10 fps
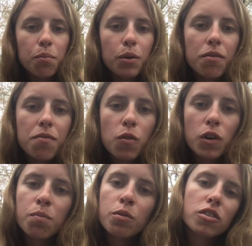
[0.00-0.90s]
put
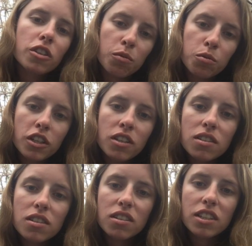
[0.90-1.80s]
forth prescriptions
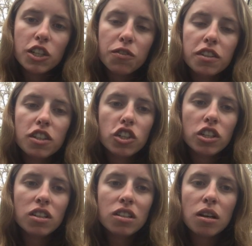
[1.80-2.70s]
to teach
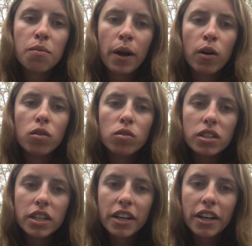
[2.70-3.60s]
physicians about
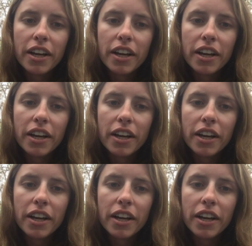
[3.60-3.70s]
OT